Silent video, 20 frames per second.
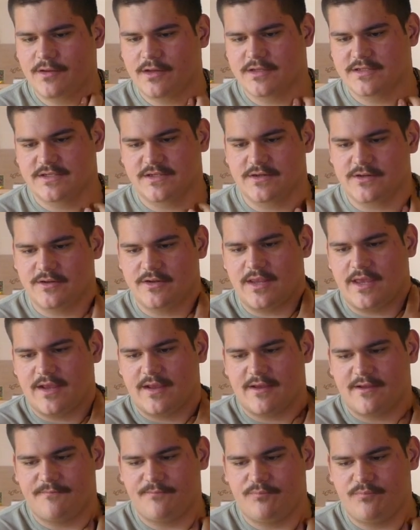Because,
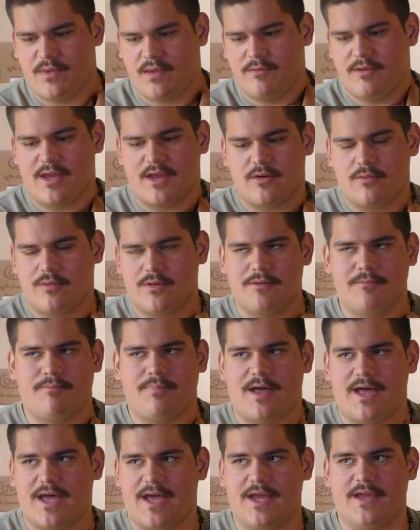like, maybe I don't want to
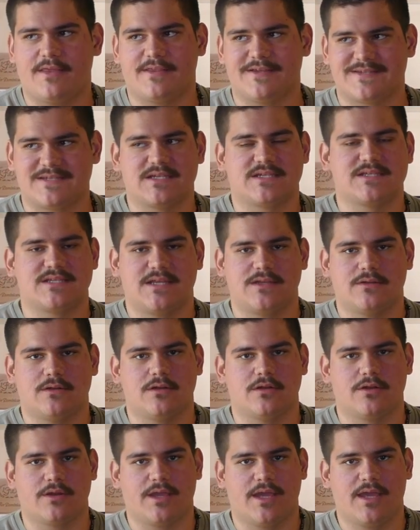buy the
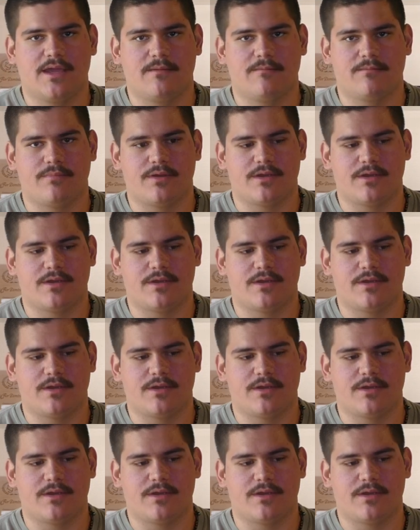$60 game,